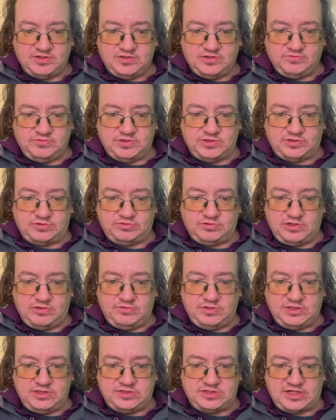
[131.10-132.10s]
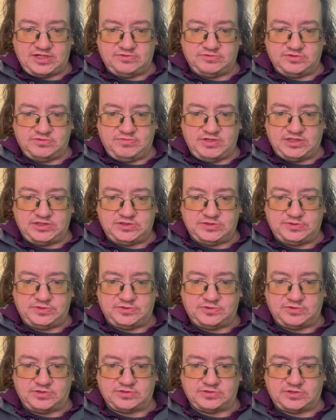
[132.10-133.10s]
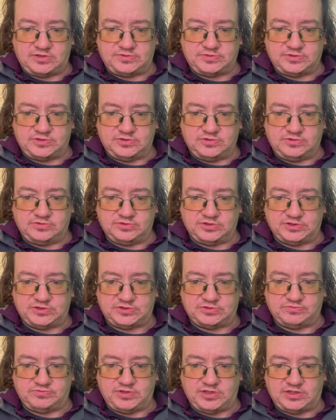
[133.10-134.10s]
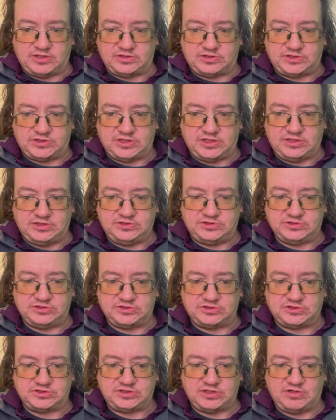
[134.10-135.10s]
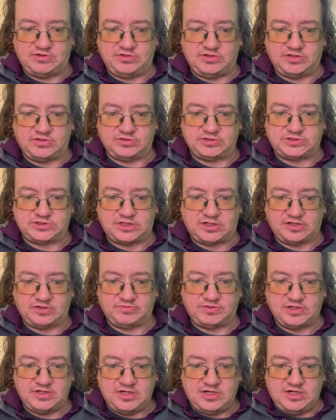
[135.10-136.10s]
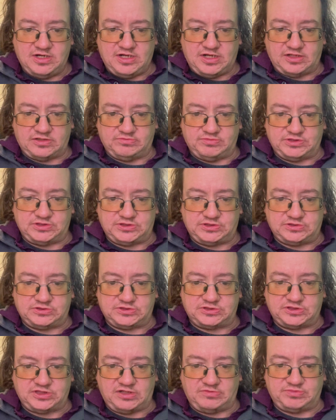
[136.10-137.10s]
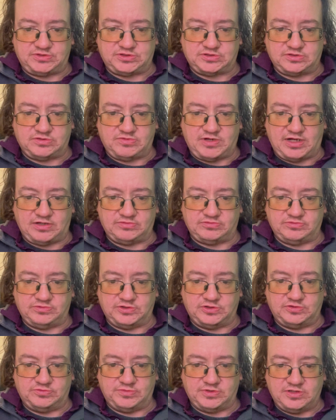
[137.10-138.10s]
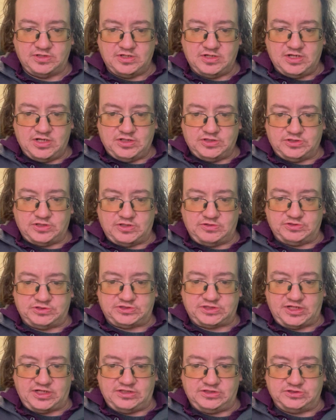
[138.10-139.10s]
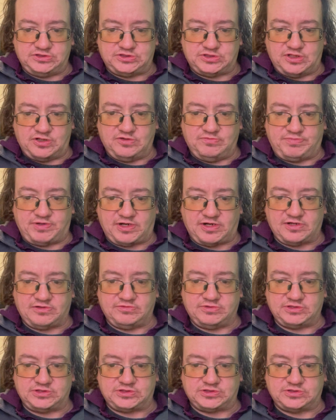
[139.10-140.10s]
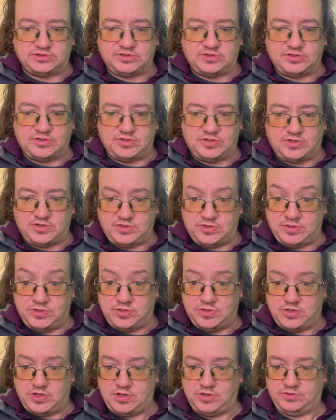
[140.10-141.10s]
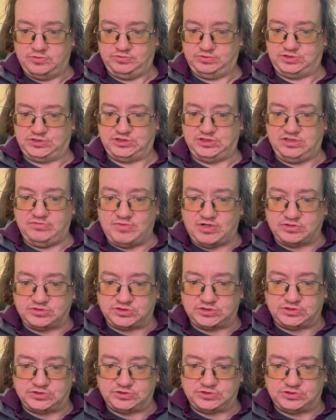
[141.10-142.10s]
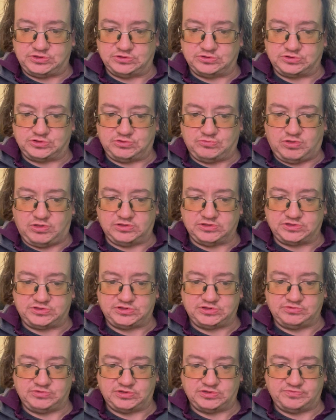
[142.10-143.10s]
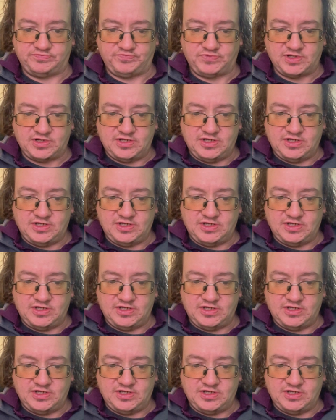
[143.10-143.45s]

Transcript: We're throwing down the metaphor of gauntlet and we are changing the stereotype and misconception around rum. No sailors, no pirates and no sea monsters, just quality rum.